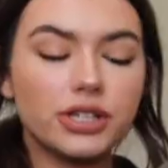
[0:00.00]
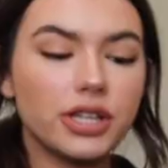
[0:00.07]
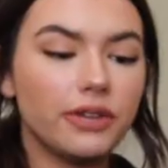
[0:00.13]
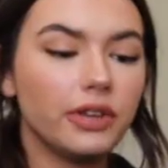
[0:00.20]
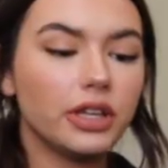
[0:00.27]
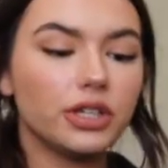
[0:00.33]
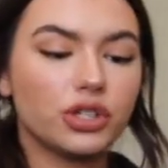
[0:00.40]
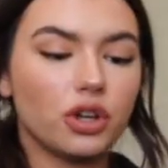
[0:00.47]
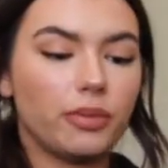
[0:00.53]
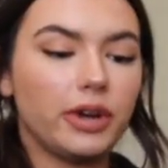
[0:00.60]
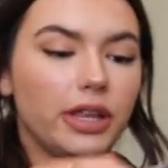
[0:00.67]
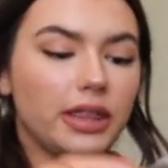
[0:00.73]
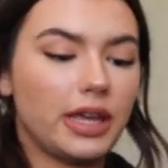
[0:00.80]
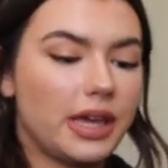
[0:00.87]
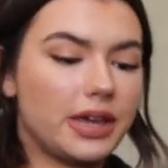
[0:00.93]
just have like so
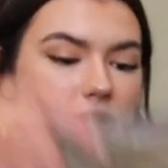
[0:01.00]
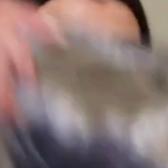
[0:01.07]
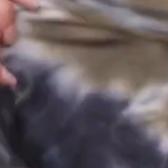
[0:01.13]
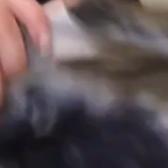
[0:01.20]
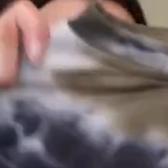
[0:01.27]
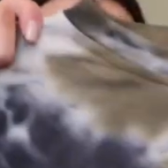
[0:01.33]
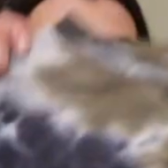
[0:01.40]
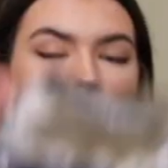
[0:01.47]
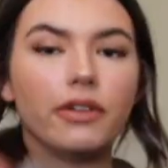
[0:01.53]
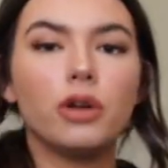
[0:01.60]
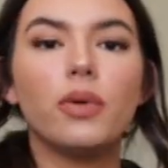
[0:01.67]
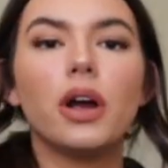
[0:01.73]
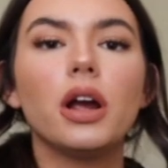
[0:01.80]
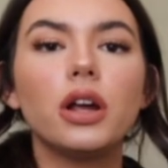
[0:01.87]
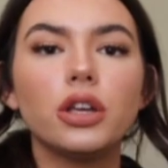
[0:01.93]
many things put
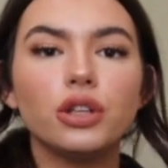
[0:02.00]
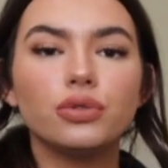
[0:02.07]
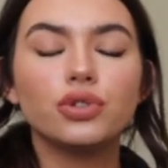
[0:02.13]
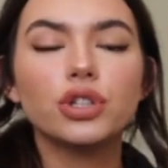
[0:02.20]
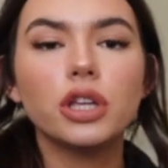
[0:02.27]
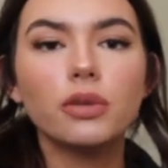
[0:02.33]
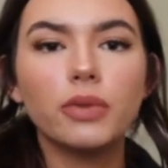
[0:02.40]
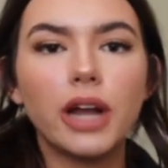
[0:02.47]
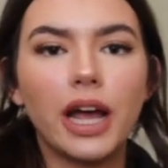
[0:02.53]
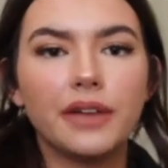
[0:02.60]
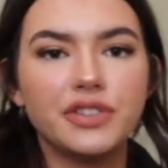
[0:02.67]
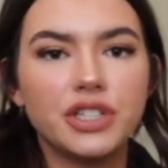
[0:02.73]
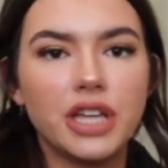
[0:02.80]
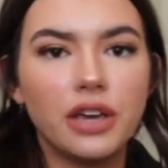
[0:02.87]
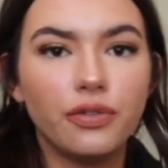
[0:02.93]
everywhere. Usually when I
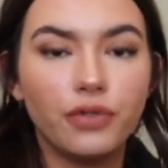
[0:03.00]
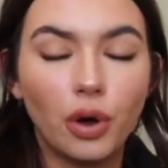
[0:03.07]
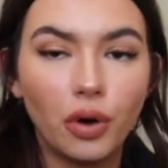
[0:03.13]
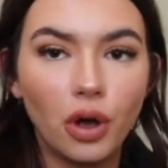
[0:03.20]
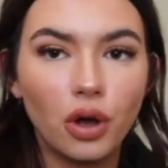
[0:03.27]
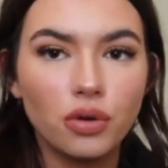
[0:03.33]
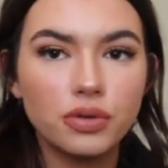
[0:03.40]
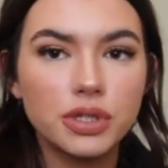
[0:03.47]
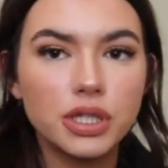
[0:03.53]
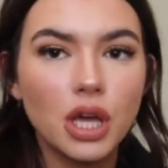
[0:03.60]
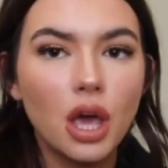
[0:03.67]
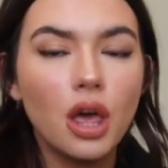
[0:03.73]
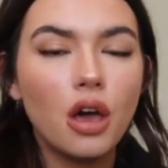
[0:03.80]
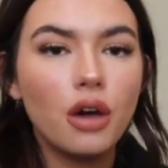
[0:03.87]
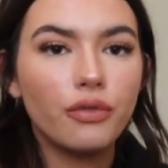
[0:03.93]
have to take photos
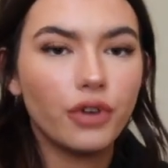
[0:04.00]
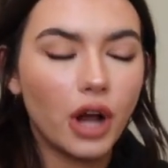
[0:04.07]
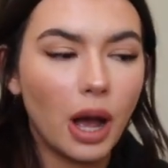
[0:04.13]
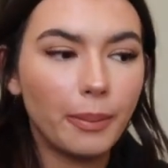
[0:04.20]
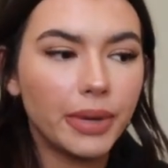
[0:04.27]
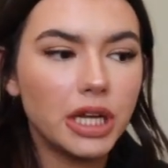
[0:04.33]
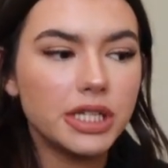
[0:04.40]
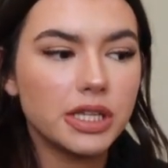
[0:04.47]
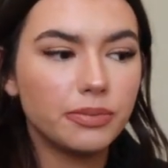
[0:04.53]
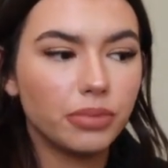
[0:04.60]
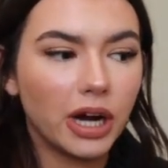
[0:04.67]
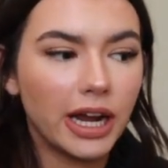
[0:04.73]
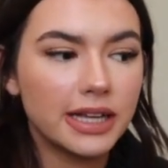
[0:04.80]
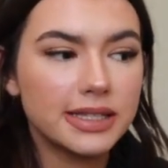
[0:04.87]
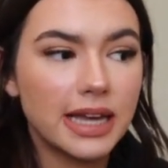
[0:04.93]
for companies and
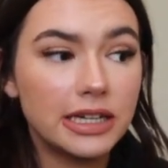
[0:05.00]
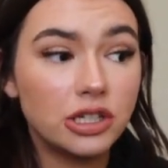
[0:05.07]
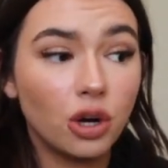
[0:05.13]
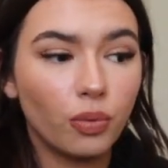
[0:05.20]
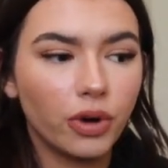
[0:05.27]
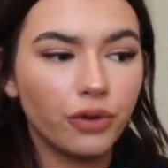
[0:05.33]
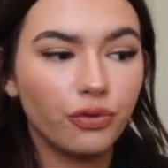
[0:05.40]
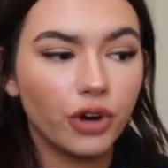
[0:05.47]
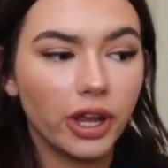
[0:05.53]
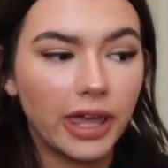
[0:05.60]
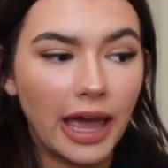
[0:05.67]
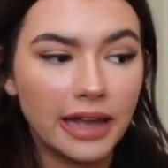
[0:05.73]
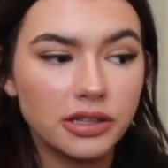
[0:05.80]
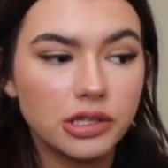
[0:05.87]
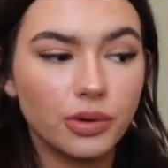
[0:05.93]
brands. I don't want to
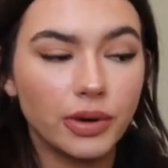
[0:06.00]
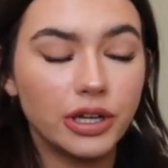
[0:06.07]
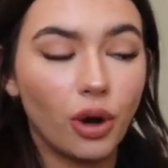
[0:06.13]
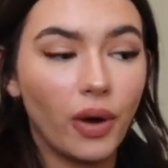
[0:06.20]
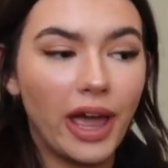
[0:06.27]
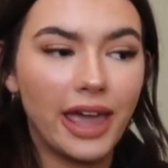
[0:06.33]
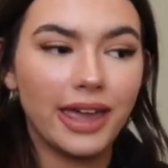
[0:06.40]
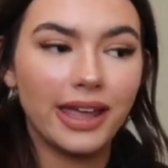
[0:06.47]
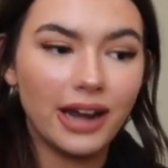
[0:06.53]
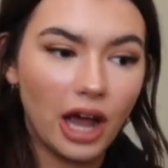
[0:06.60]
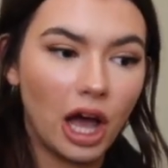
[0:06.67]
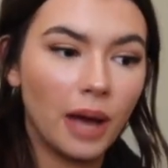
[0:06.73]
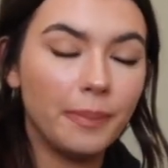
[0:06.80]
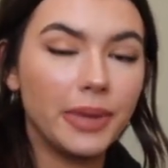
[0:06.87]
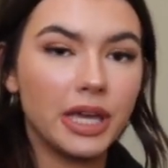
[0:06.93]
forget so I don't hang it
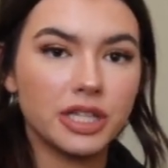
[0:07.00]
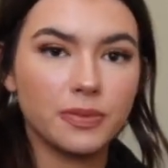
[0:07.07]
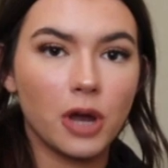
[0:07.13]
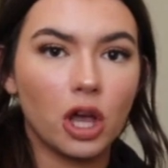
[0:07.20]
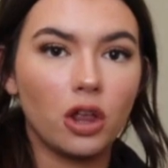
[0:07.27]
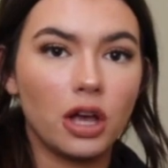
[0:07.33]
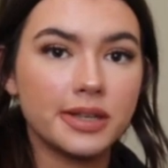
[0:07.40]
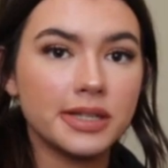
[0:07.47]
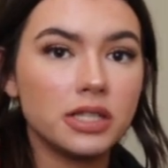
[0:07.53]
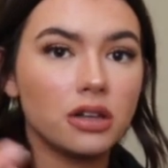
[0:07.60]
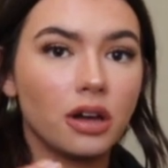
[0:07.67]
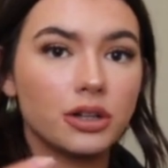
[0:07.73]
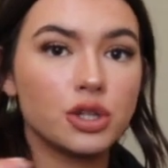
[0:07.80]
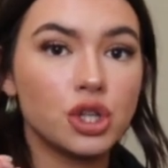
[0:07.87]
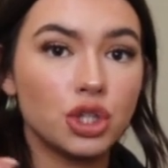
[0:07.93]
up because my closet's
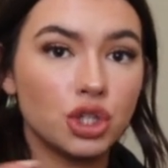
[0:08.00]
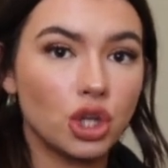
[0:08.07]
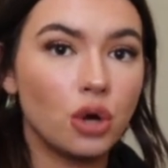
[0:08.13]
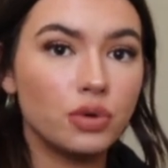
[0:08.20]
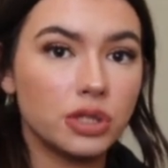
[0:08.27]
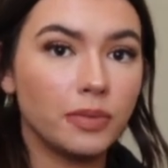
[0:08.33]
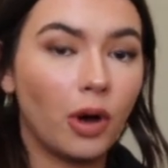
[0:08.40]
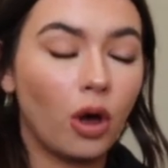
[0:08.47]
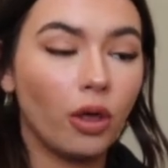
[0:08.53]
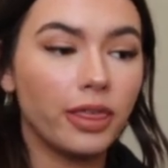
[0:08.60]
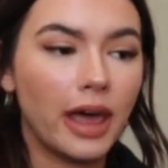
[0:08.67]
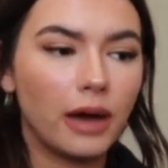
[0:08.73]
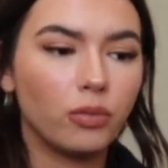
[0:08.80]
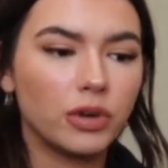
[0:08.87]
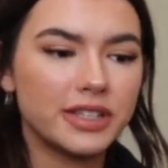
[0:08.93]
honestly so small
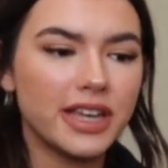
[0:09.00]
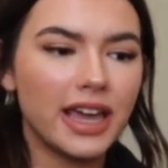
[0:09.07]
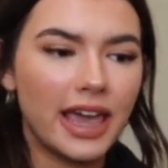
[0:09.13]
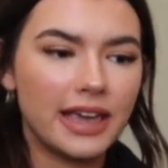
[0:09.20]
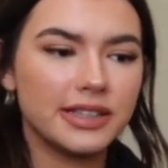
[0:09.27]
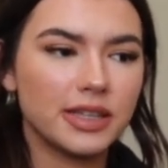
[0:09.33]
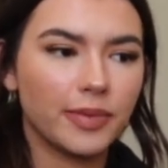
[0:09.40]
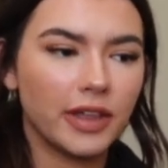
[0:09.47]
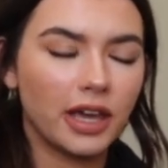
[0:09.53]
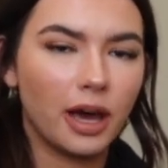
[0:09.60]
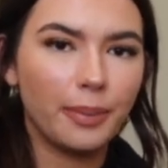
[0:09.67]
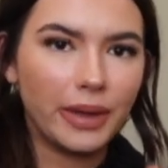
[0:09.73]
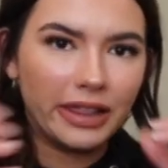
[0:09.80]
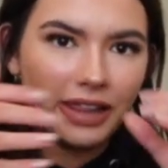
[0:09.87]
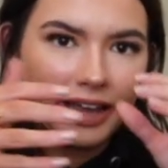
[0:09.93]
that once I hang something
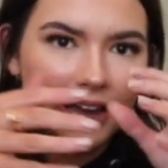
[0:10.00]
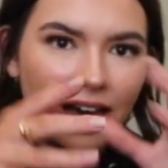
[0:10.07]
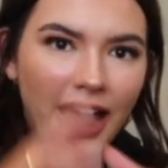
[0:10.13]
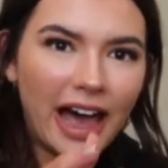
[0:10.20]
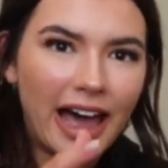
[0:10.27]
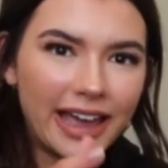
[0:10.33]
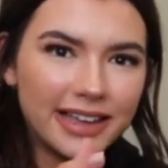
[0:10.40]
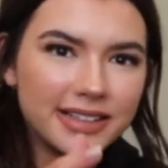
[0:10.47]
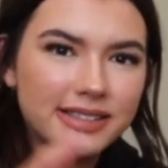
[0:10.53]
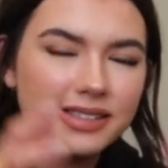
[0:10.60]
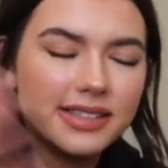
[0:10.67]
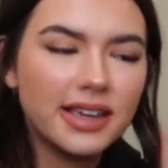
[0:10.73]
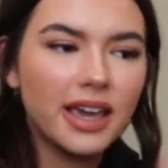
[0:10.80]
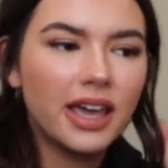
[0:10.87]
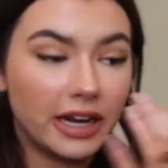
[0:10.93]
up, it like
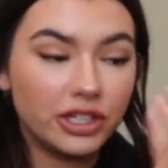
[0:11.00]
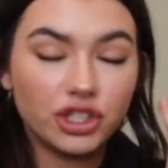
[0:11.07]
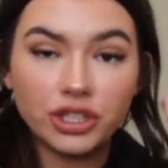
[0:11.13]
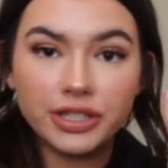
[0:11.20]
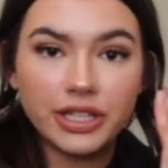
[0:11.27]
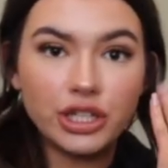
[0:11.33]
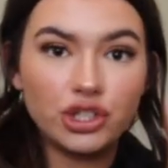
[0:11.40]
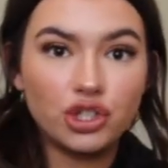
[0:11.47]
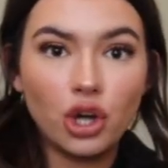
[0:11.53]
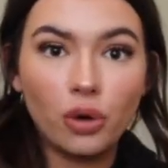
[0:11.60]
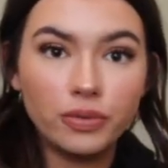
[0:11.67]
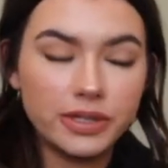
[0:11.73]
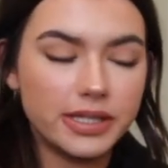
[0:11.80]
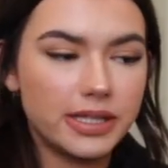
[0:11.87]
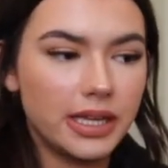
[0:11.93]
hides. And I just like
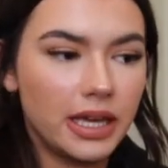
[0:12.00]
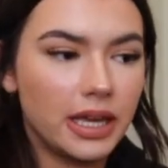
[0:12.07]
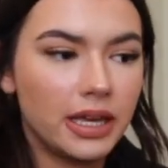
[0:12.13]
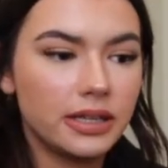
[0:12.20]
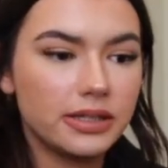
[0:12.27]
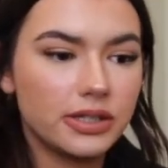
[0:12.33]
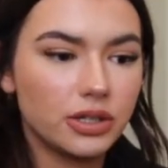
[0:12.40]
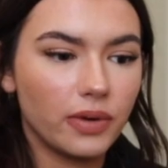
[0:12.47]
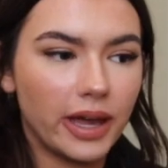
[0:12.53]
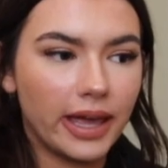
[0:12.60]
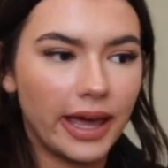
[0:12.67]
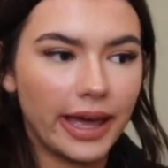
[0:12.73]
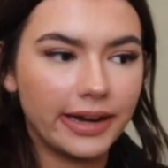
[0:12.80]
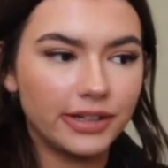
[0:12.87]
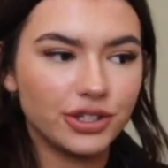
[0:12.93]
don't see it. So I
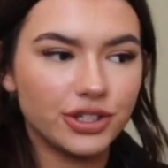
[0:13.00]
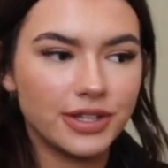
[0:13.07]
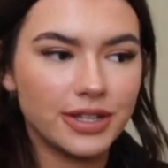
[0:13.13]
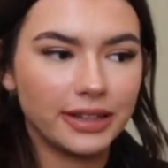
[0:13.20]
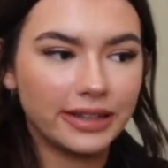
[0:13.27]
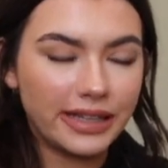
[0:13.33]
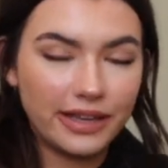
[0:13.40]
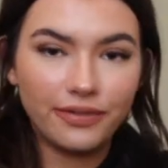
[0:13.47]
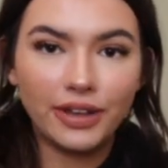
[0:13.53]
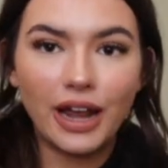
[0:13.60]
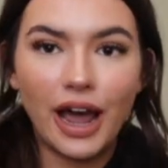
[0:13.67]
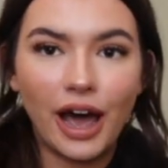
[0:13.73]
kind of just leave it